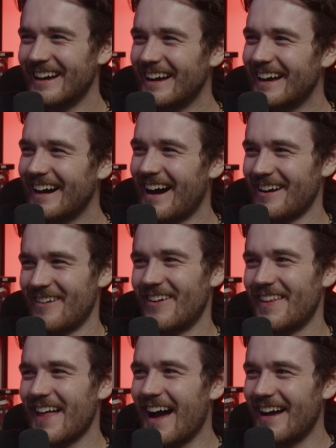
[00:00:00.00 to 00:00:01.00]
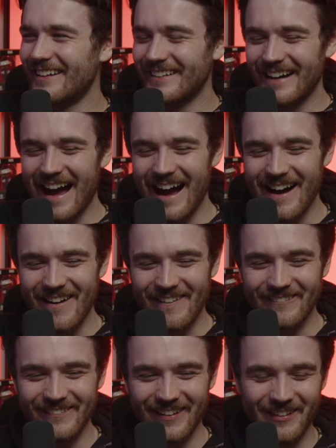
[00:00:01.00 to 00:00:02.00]
I don't know about that.
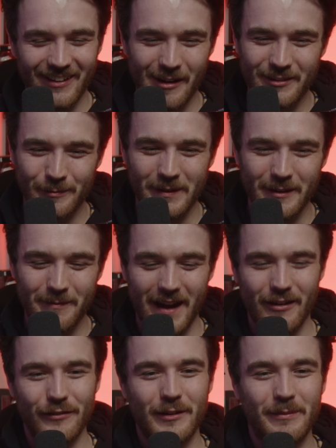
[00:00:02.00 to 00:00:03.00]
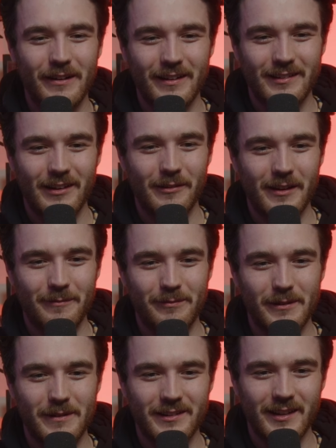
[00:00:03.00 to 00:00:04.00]
Um, oh, look, I'll just piggyback off your point because I know
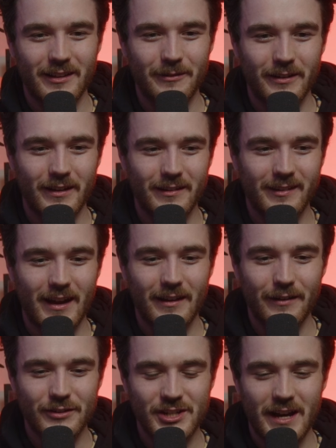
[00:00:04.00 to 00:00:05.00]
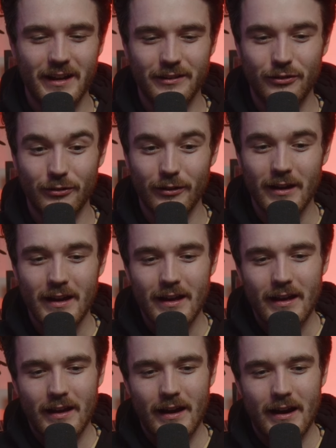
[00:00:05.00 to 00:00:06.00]
pretty much exactly what you're going to say. Give a shout out to
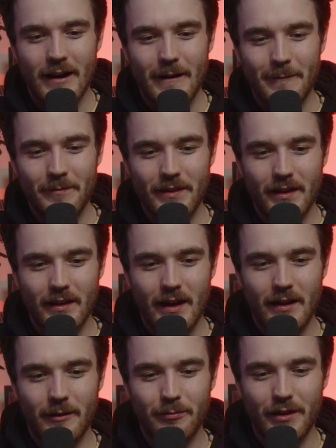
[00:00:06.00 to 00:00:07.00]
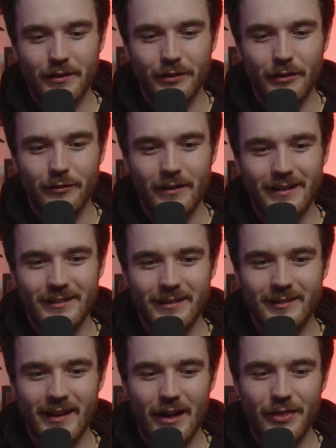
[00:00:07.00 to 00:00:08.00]
um, our brothers over in
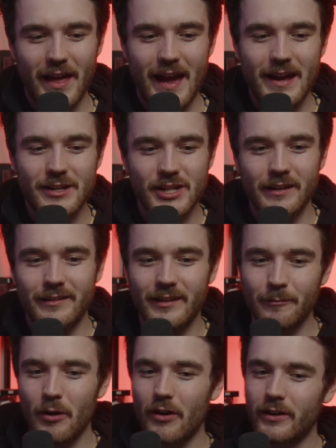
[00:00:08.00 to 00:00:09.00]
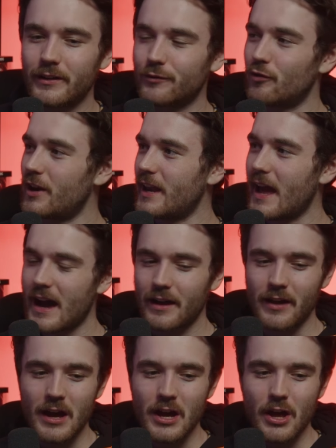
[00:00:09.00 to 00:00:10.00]
South Asia, His Sib Warriors, renowned,
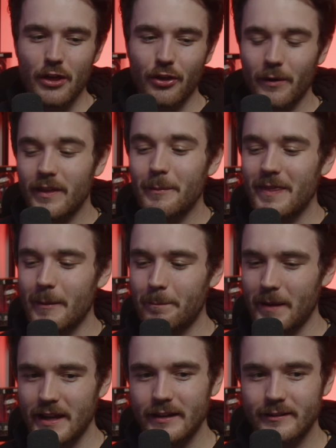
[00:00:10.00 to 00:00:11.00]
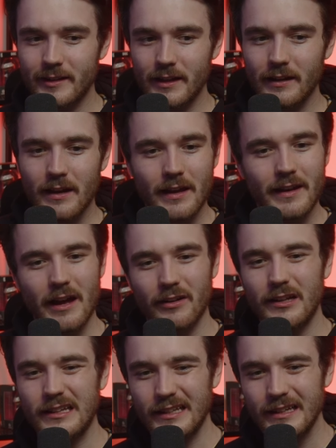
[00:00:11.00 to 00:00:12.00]
throwing them in the B tier. Now,
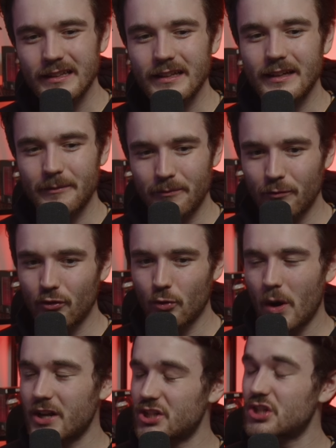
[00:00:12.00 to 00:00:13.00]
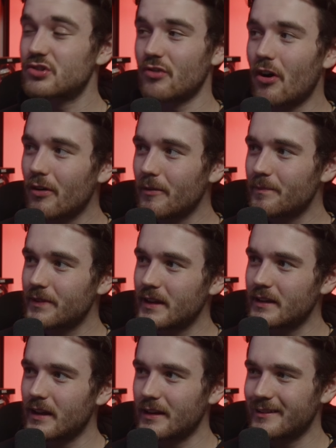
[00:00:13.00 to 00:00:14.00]
clearly quite strong
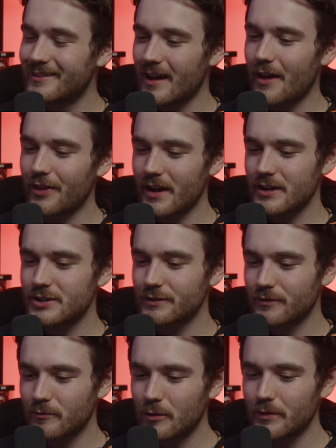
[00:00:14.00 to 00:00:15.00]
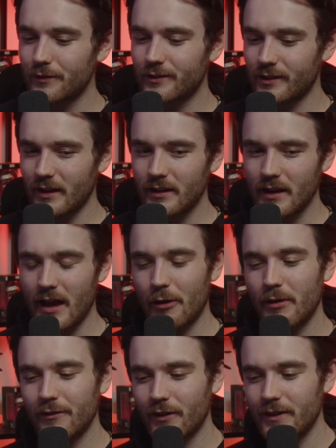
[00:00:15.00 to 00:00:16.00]
in, in South Asia from what we've seen.
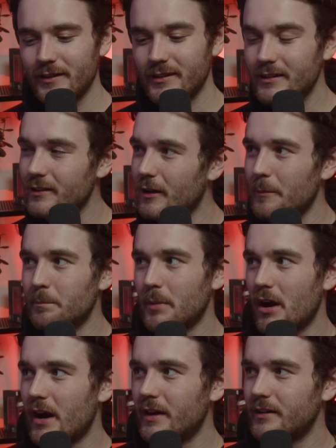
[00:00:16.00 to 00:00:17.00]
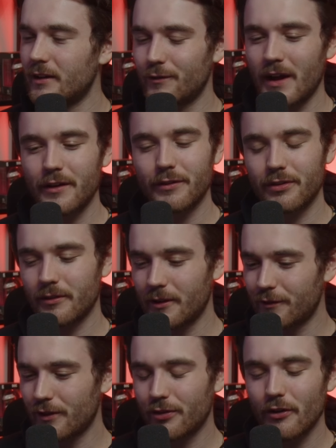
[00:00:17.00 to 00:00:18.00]
However, this is combined. If we had a,
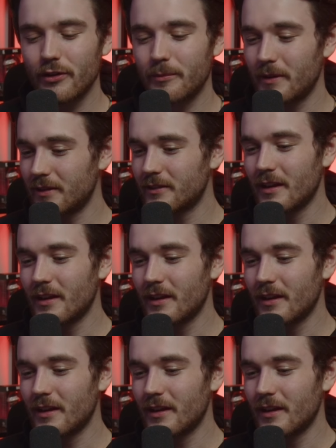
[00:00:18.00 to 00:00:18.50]
if we throw them into